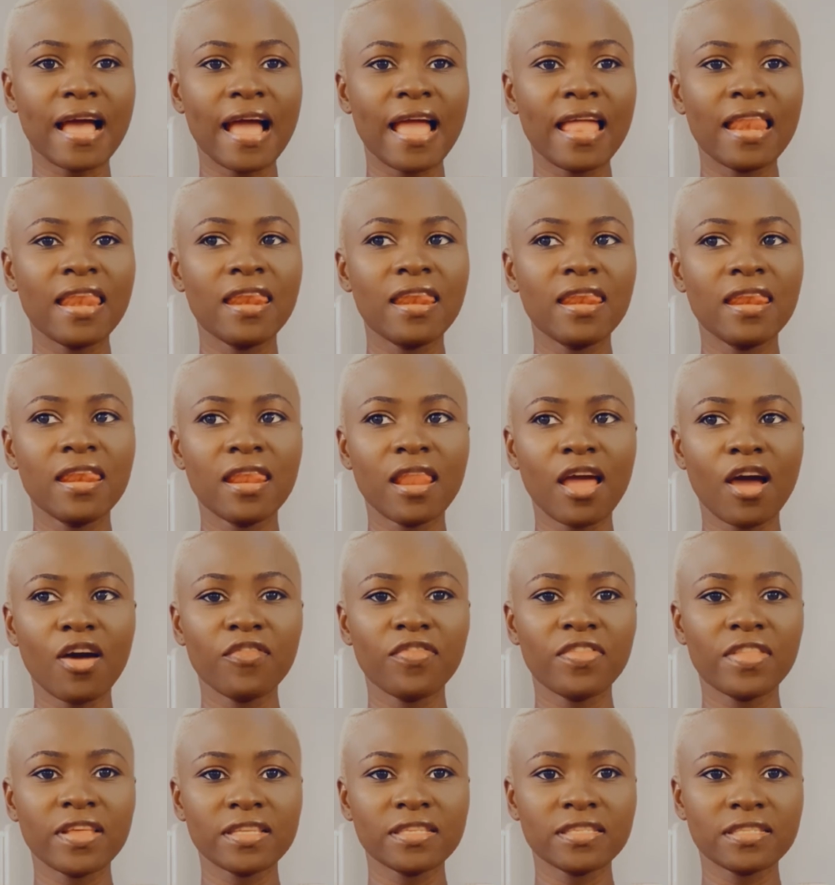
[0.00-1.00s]
I
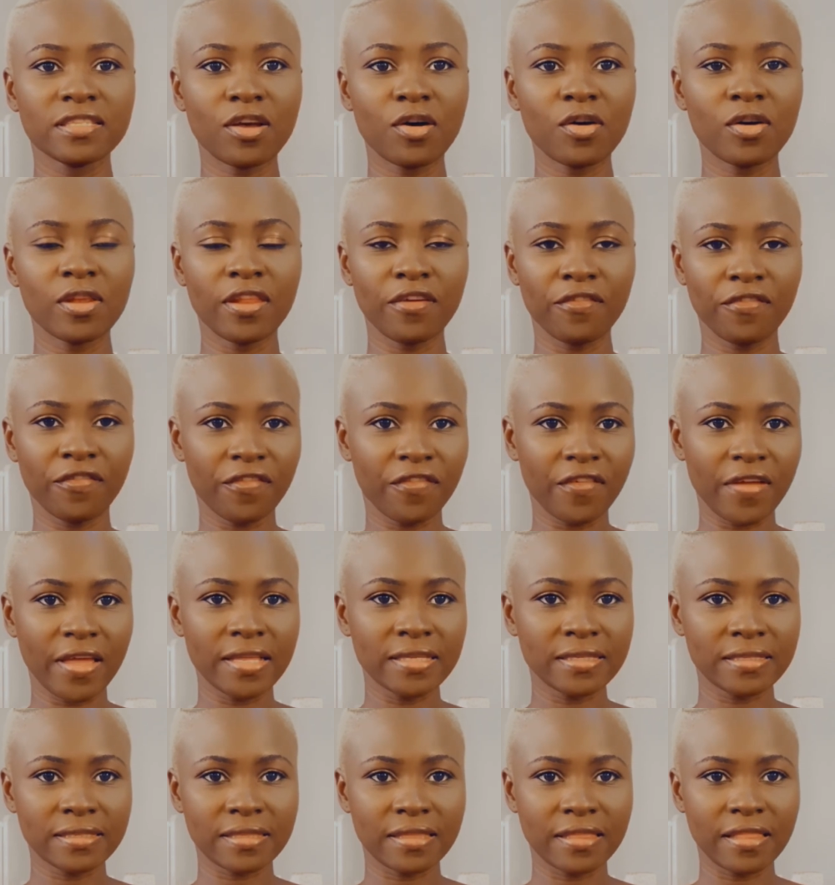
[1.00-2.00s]
love this on the
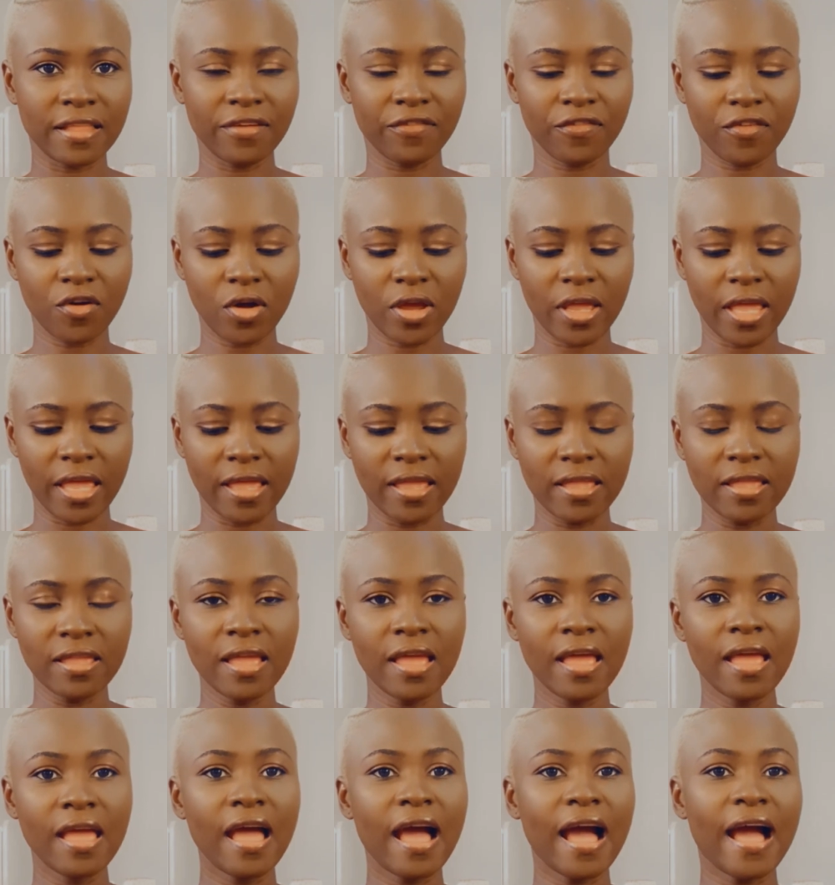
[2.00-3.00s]
first sniff.
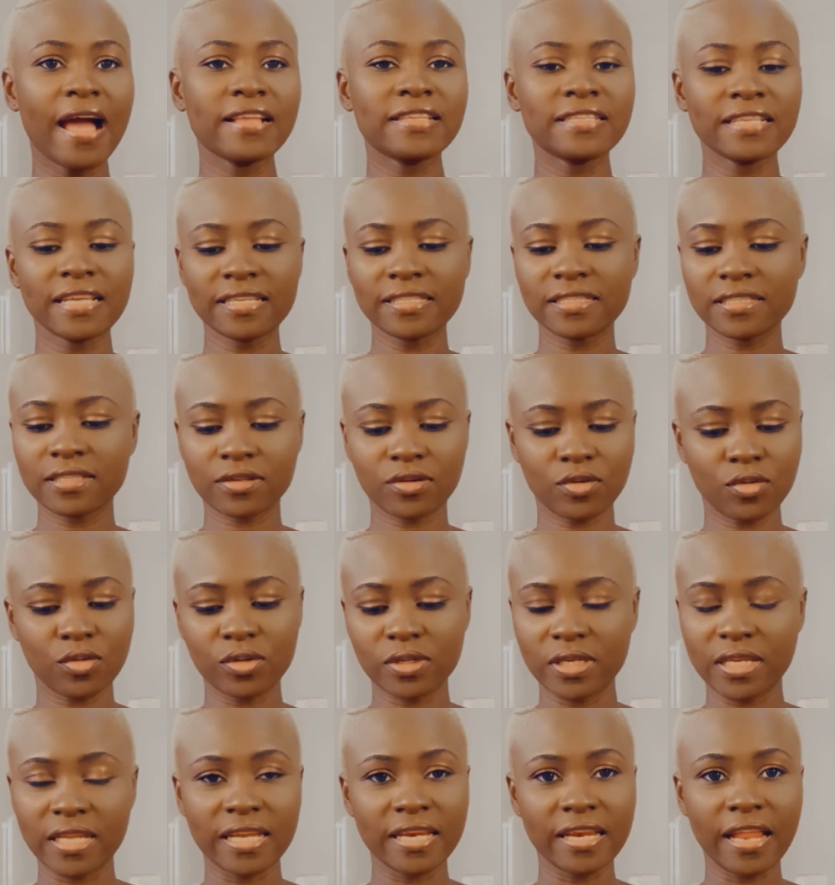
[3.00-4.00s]
Okay, I just
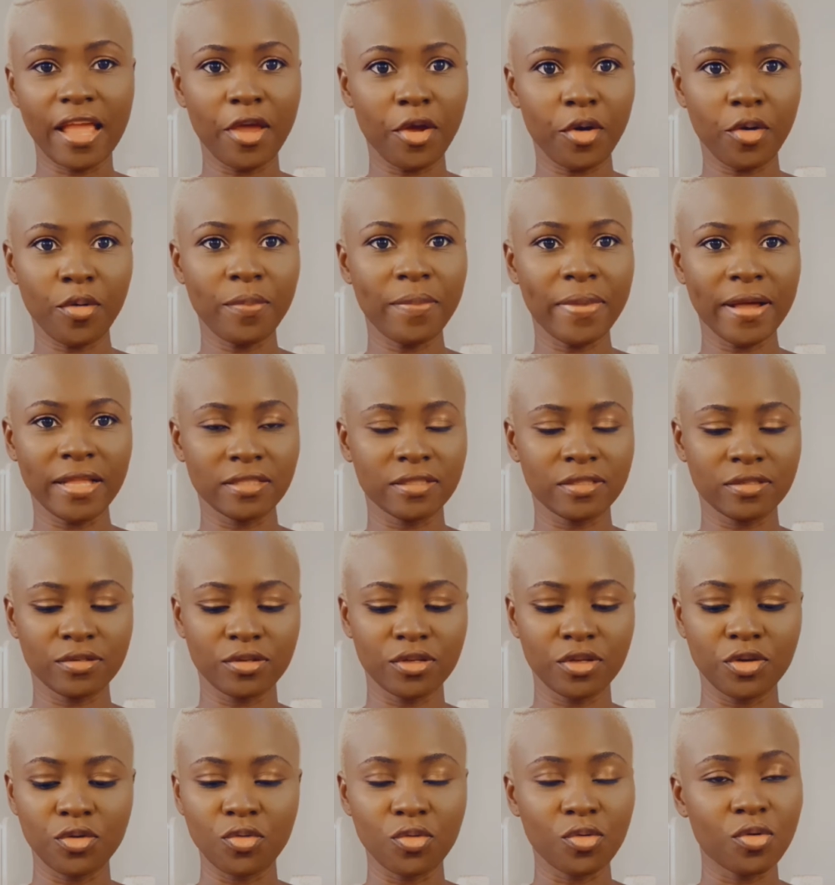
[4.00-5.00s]
couldn't help but to,
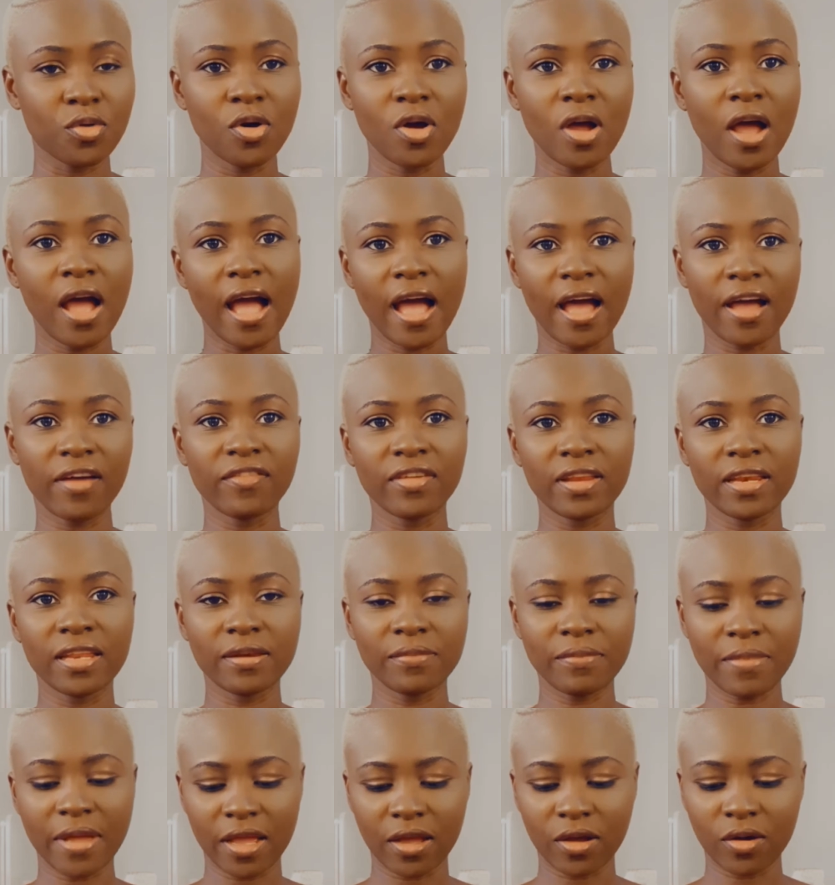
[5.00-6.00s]
you know, have it
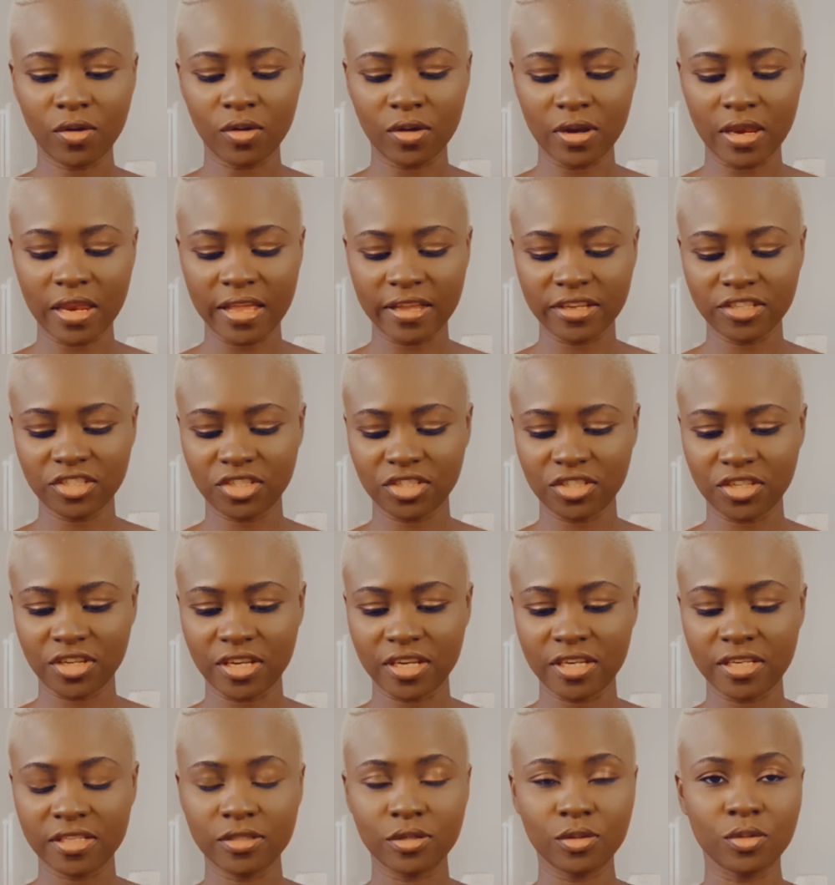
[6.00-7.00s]
in my
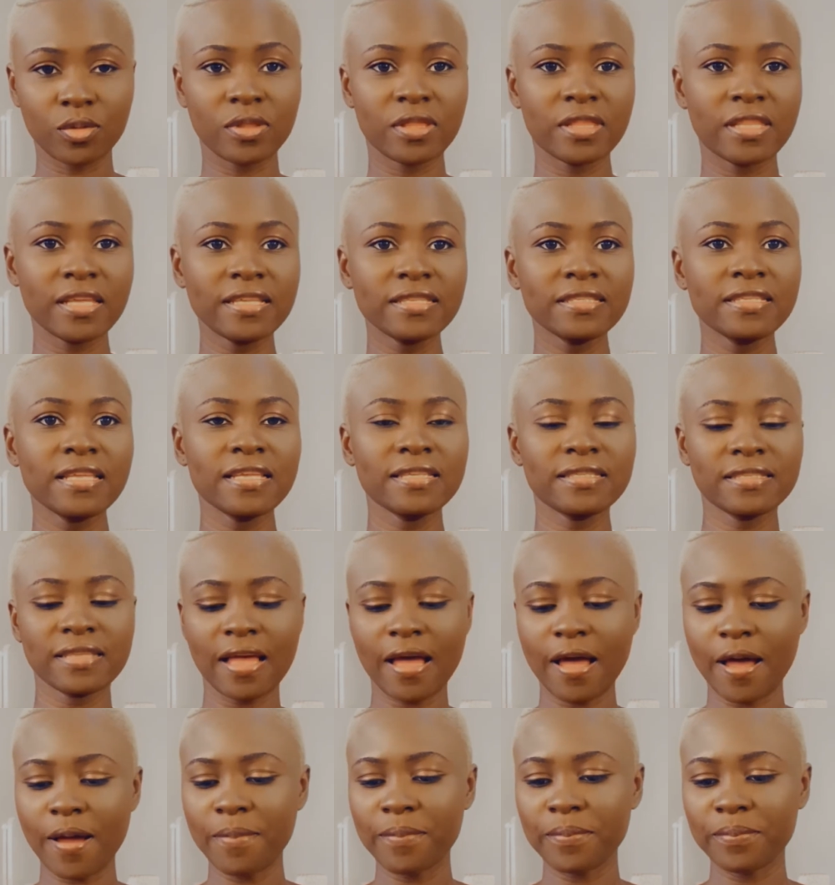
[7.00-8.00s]
collection. So this is
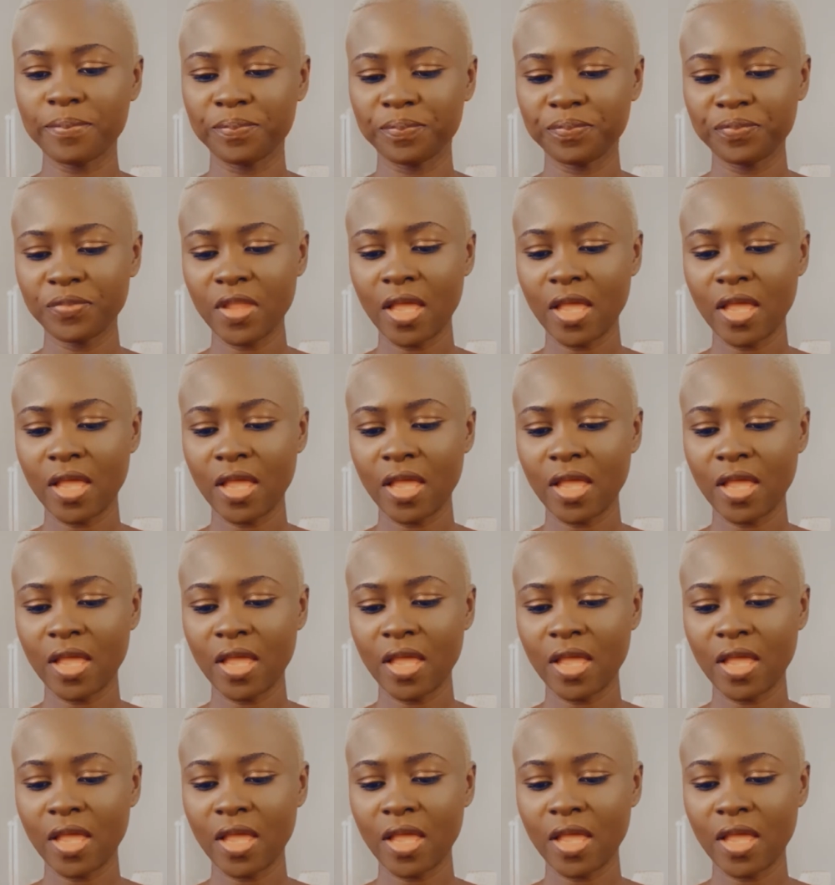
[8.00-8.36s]
Oud